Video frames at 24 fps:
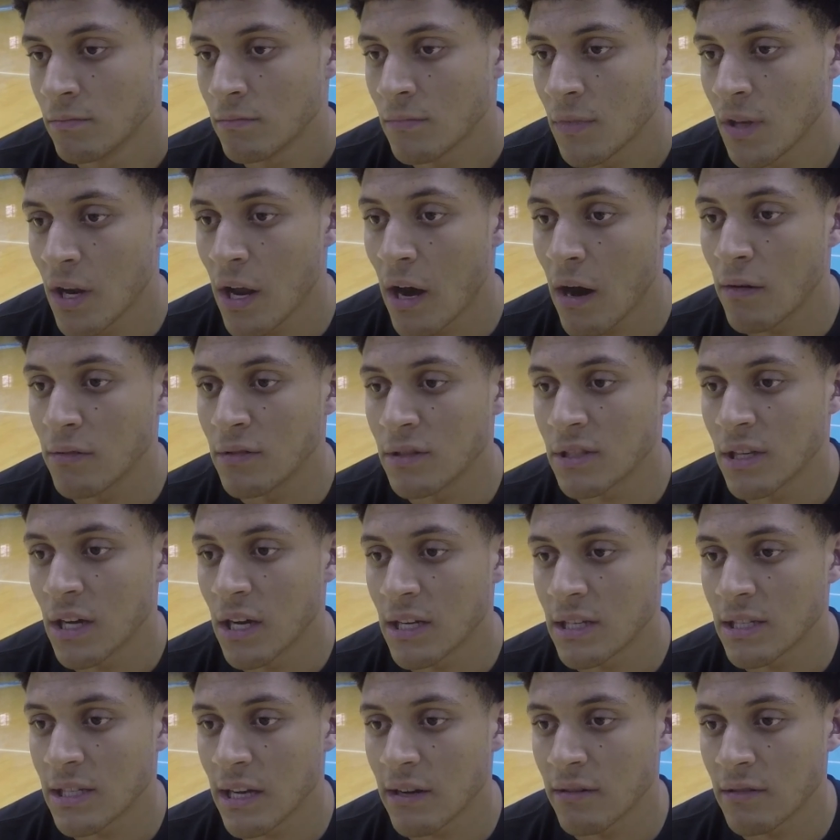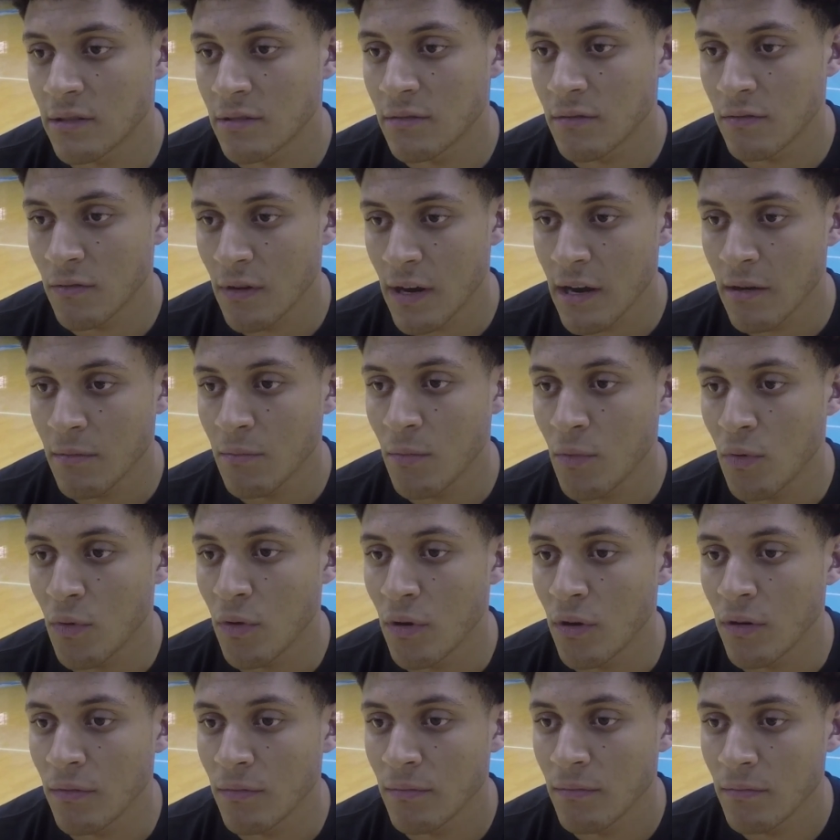I was around
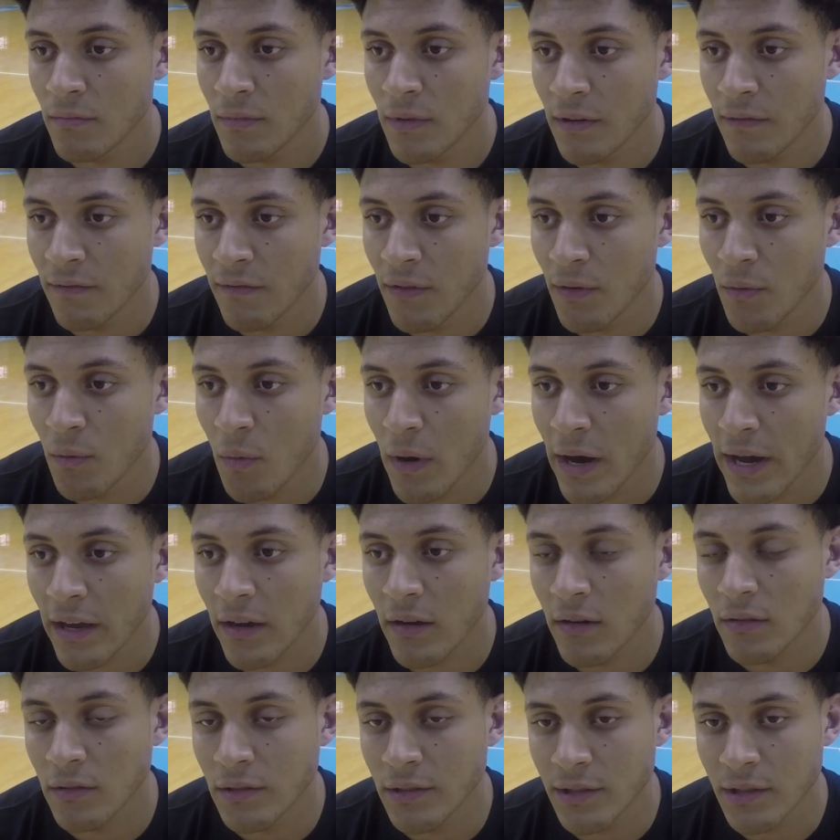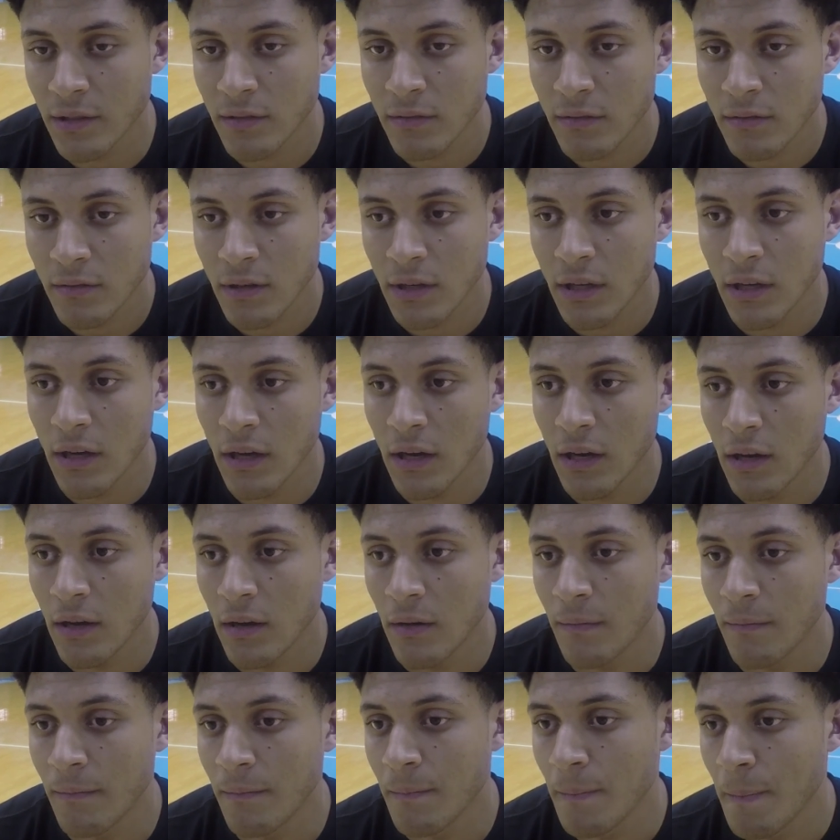more of the white culture,
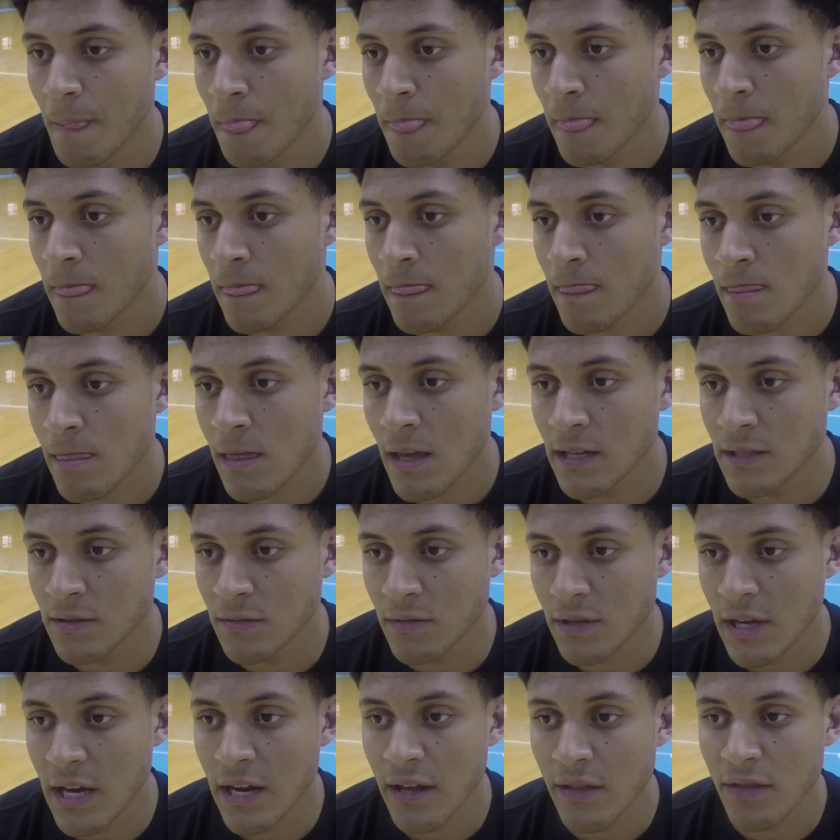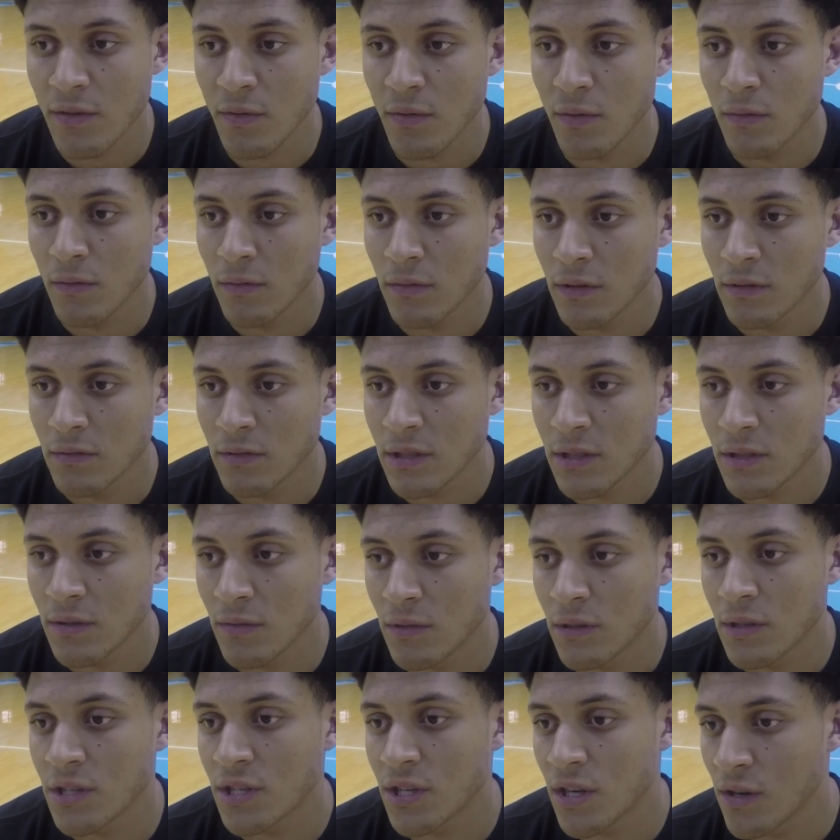because it was kind of through
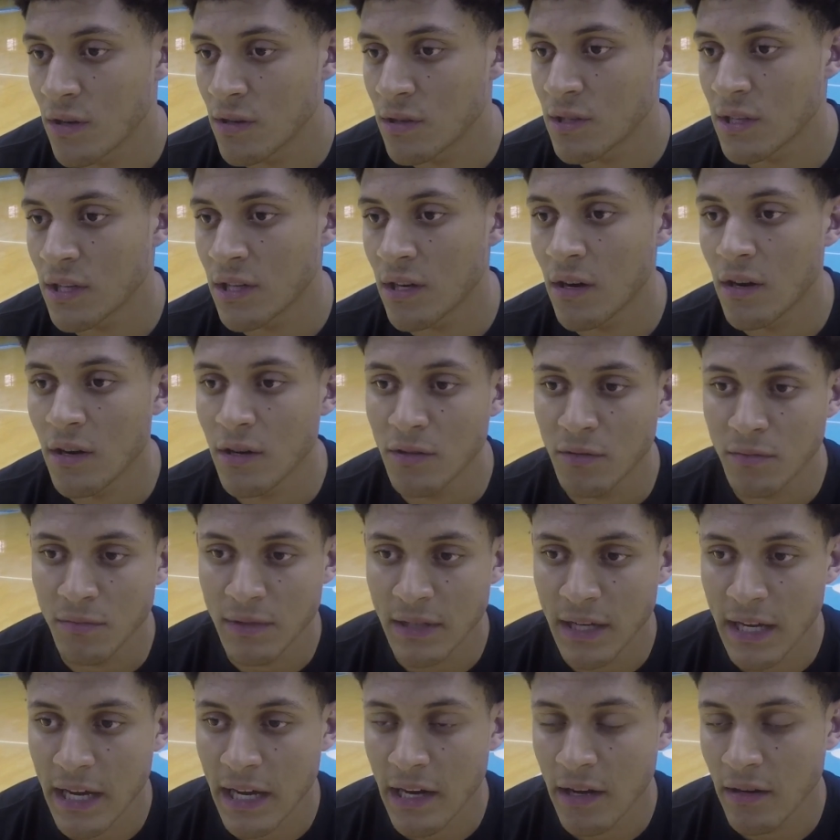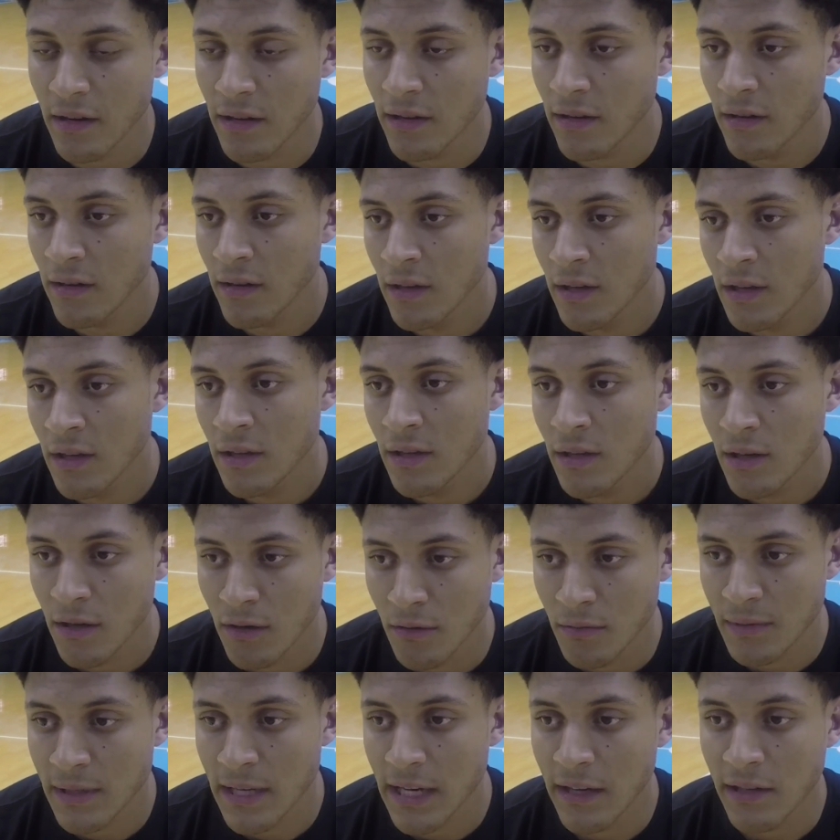a church in our hometown, and
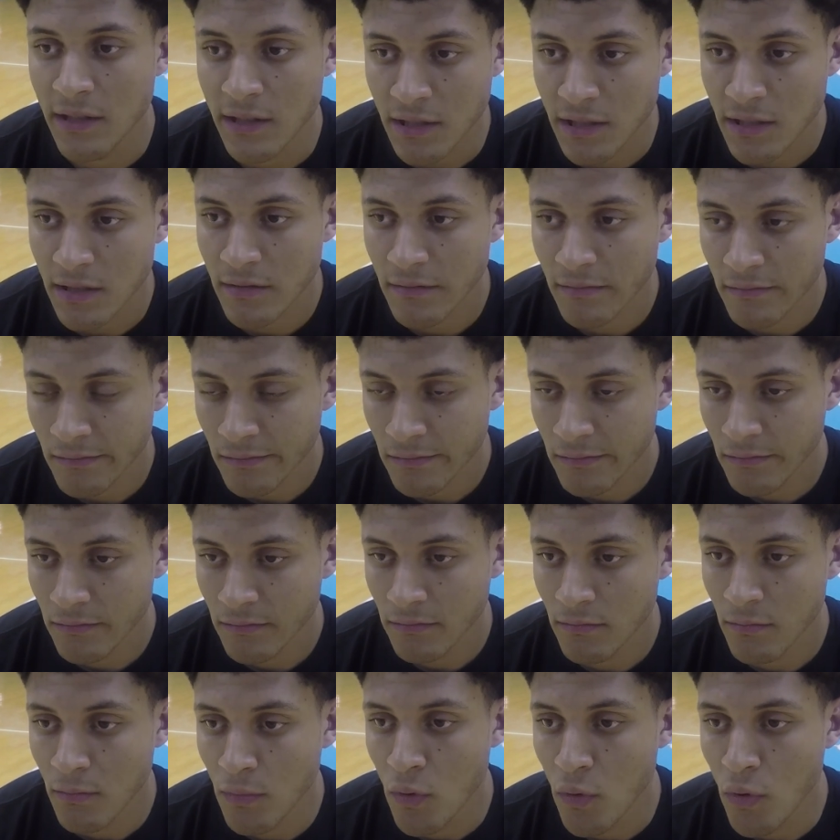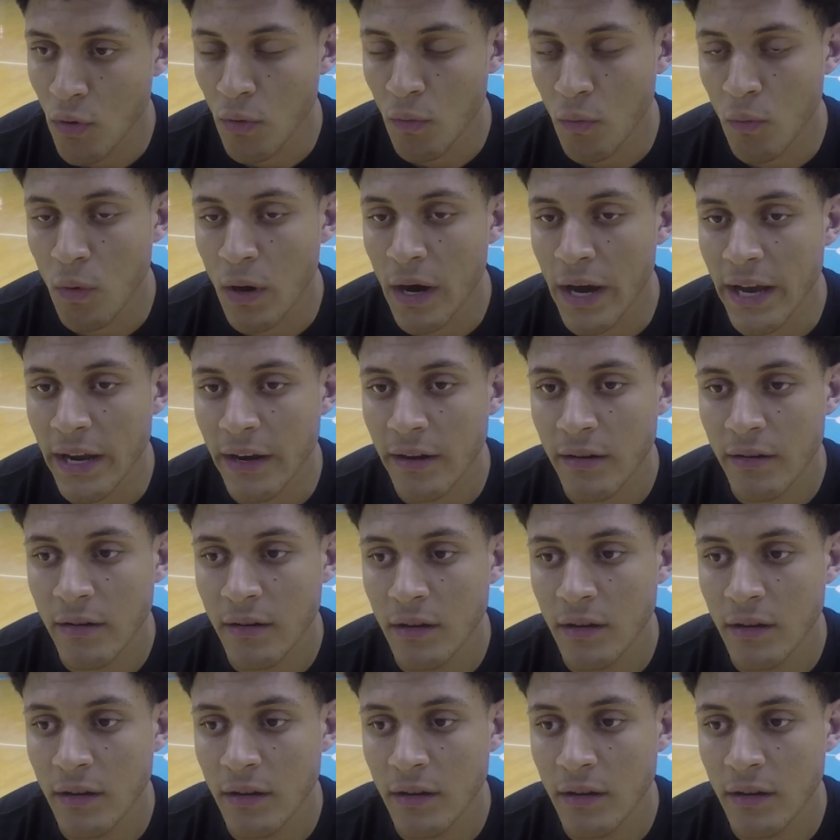hometown is more white